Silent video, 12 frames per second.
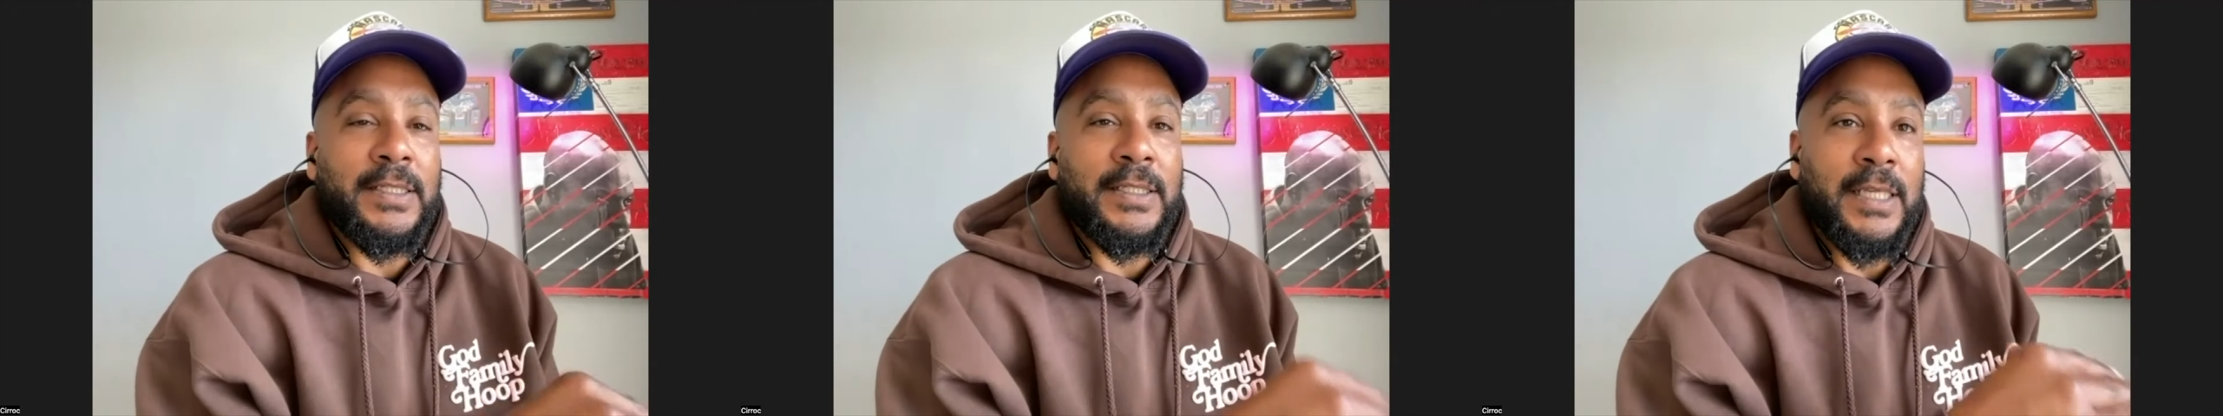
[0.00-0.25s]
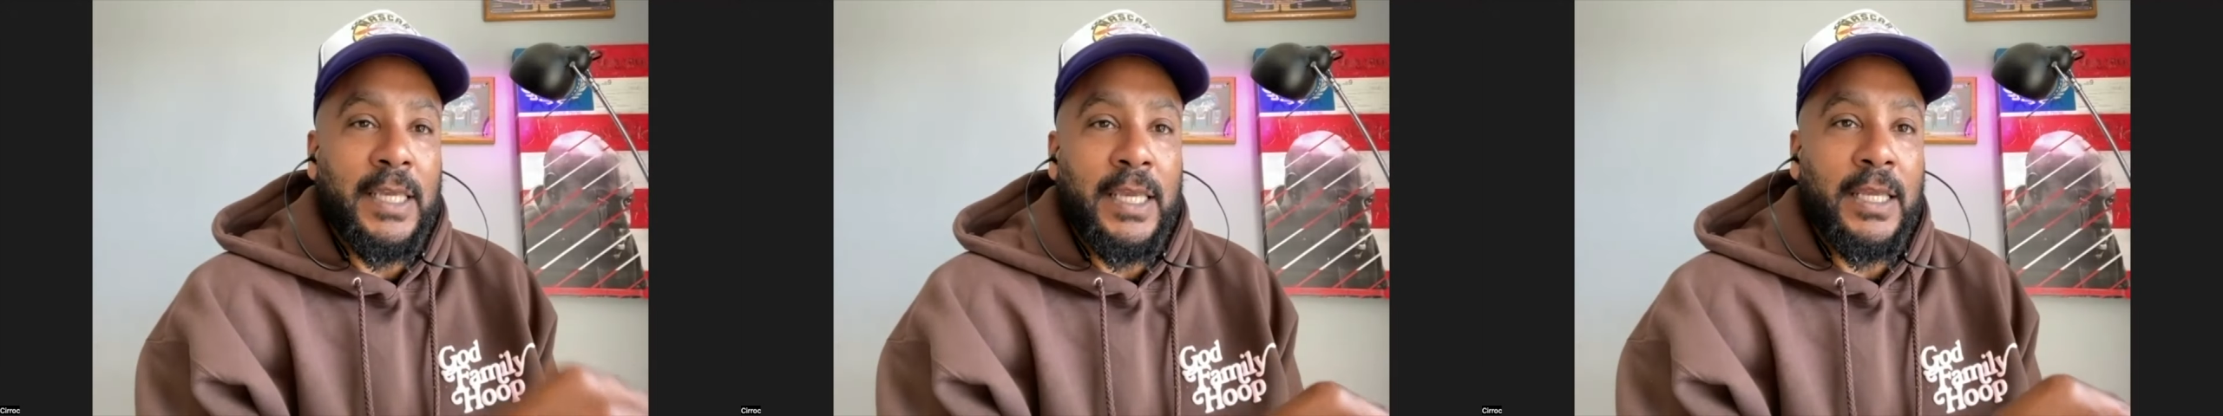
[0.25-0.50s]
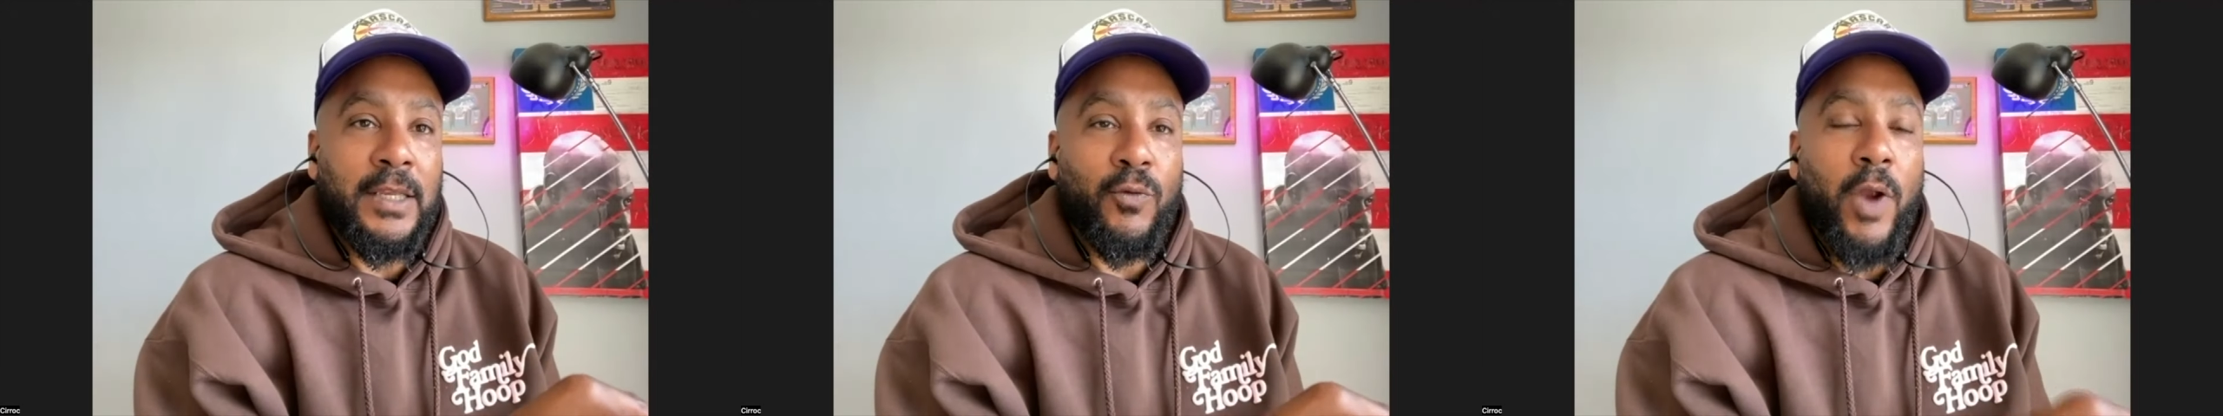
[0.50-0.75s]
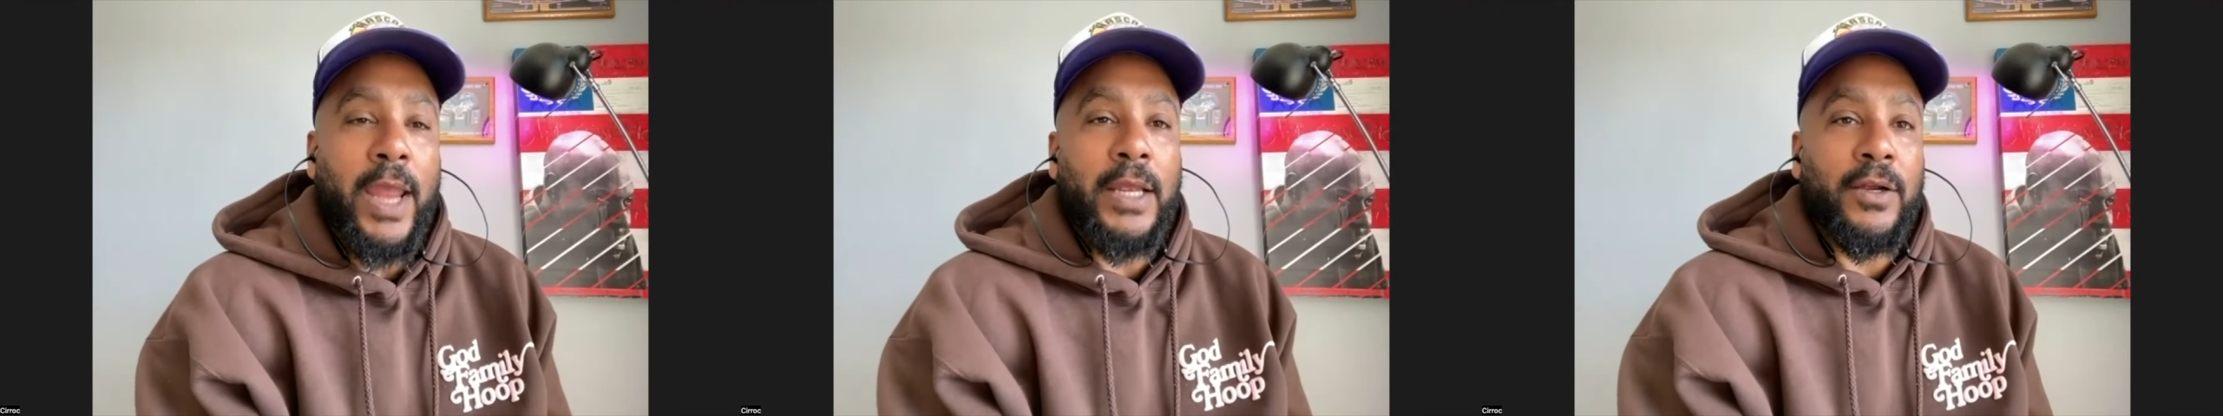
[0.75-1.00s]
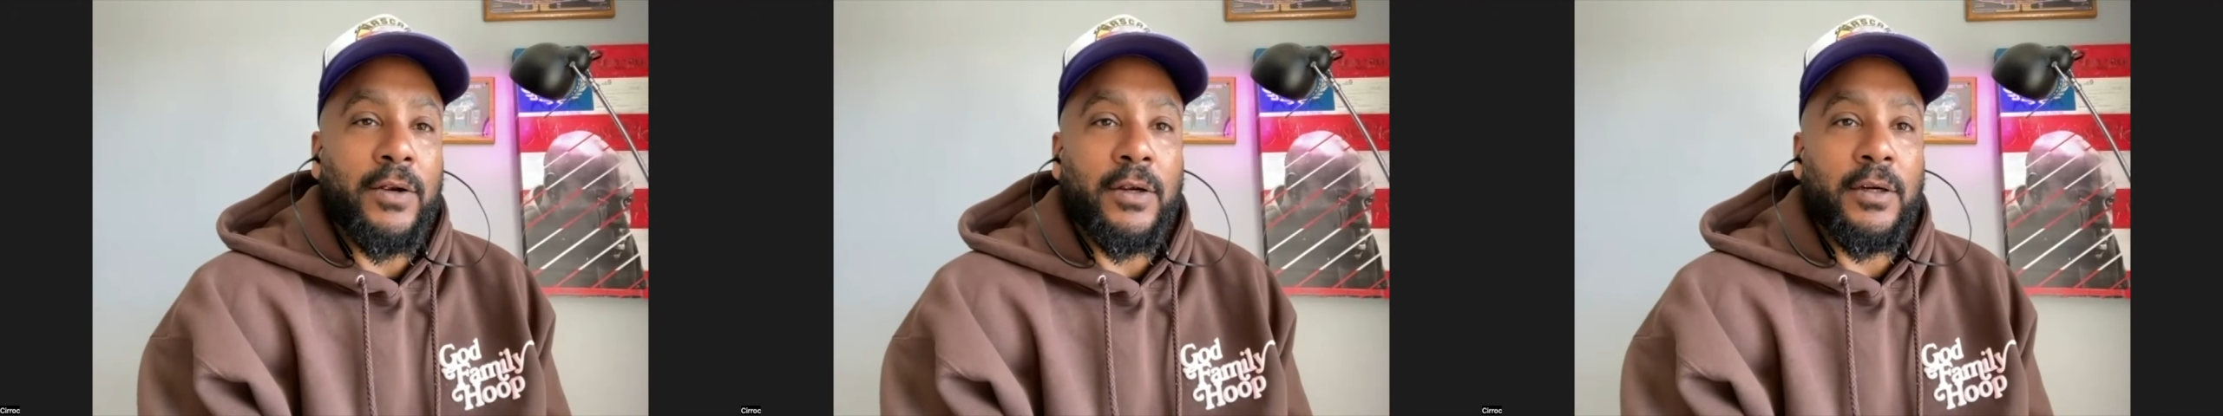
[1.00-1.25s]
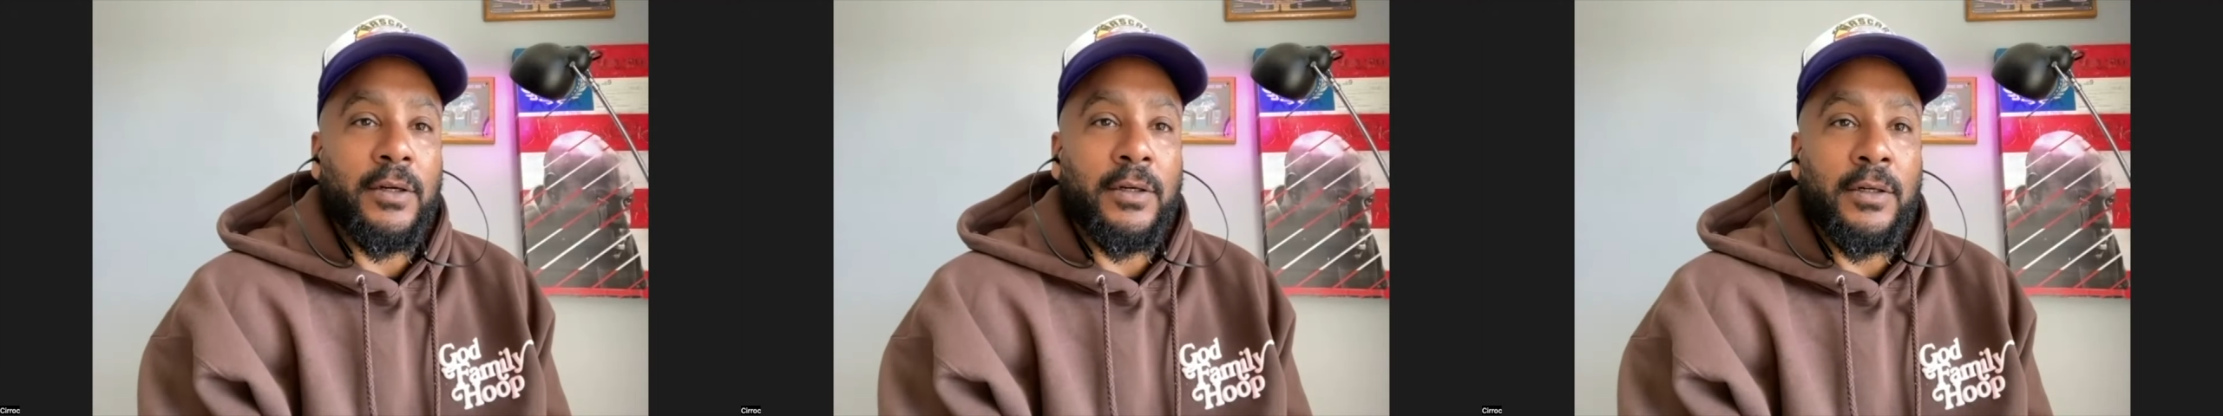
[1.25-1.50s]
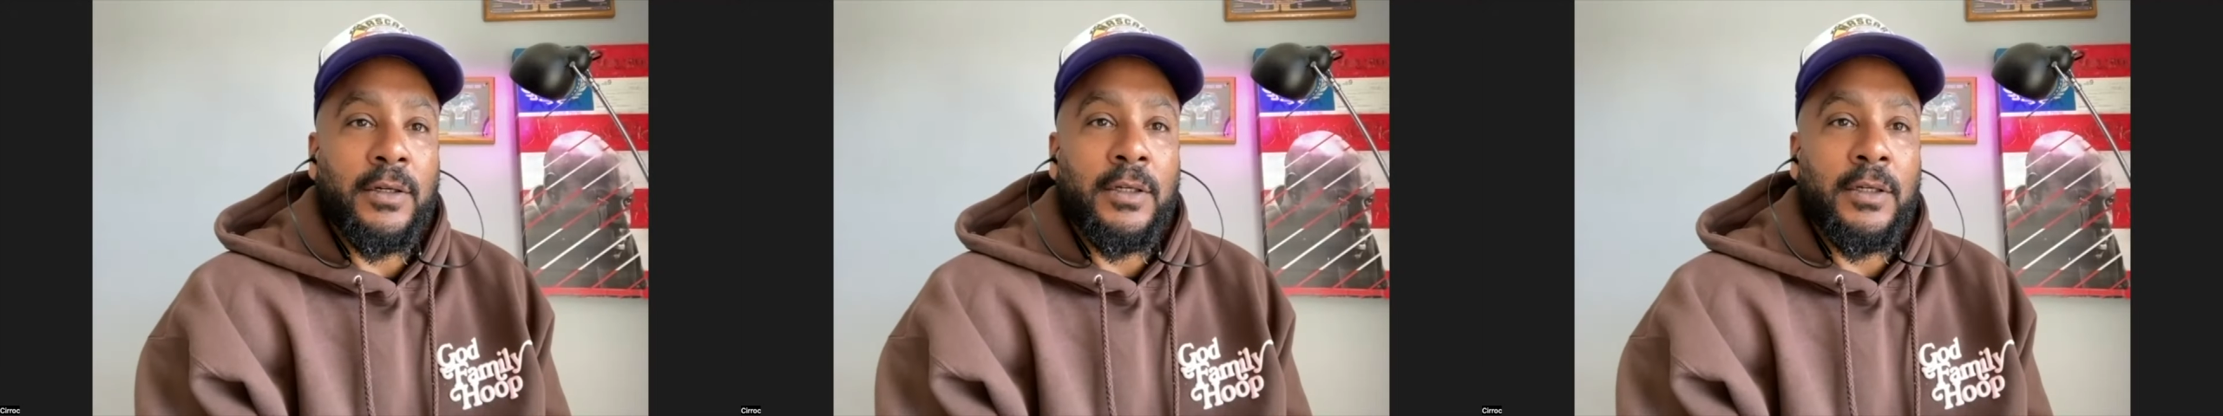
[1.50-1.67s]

seen Riker